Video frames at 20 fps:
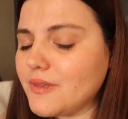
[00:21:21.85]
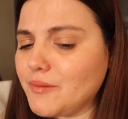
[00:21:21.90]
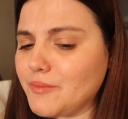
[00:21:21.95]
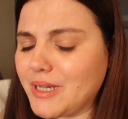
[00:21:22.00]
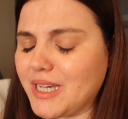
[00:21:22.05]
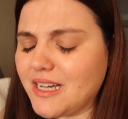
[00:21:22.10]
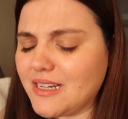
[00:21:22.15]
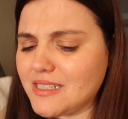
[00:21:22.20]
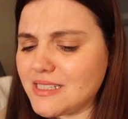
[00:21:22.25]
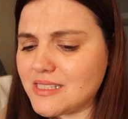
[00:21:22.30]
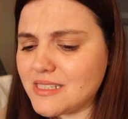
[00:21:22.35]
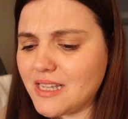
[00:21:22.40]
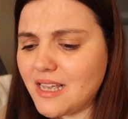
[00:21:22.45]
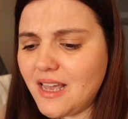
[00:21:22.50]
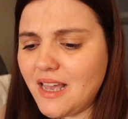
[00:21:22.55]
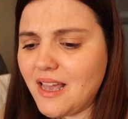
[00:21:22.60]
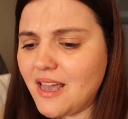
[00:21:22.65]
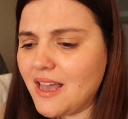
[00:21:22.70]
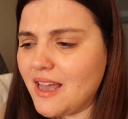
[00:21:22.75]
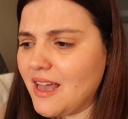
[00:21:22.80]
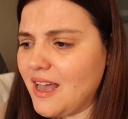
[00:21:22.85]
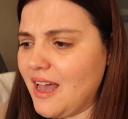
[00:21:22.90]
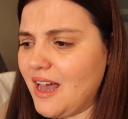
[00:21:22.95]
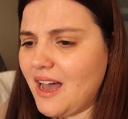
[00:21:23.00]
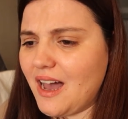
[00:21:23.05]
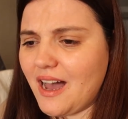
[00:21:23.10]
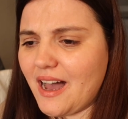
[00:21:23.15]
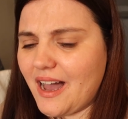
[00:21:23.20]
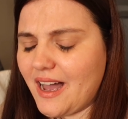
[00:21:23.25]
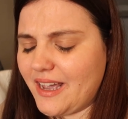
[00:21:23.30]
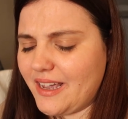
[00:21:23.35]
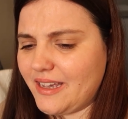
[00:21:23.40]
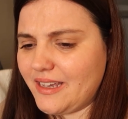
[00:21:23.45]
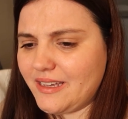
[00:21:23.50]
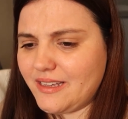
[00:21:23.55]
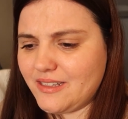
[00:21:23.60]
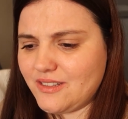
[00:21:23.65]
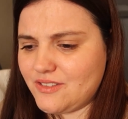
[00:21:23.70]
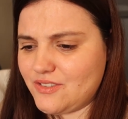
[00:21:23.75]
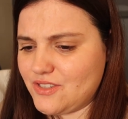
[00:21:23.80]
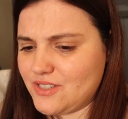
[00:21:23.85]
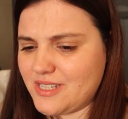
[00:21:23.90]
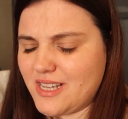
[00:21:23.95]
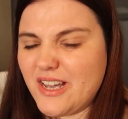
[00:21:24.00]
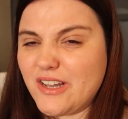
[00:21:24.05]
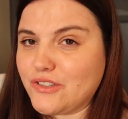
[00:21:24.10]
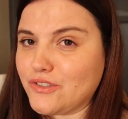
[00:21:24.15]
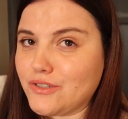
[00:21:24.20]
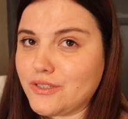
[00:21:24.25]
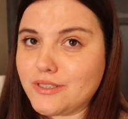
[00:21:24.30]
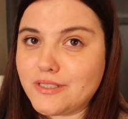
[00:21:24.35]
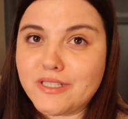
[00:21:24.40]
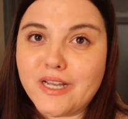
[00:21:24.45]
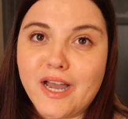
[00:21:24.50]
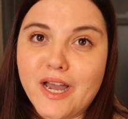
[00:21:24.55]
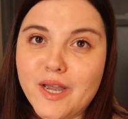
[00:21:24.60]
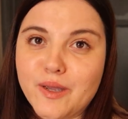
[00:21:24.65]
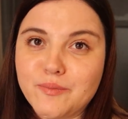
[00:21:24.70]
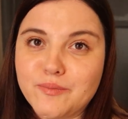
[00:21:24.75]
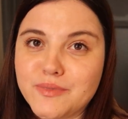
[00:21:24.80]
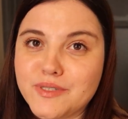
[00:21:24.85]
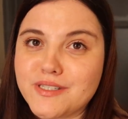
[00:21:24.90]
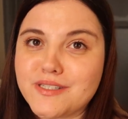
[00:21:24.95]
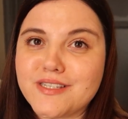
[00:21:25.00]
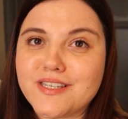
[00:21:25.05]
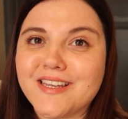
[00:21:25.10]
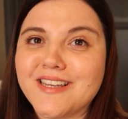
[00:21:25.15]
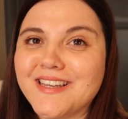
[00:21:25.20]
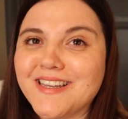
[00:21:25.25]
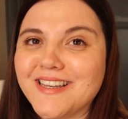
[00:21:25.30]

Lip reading: because I just 100 times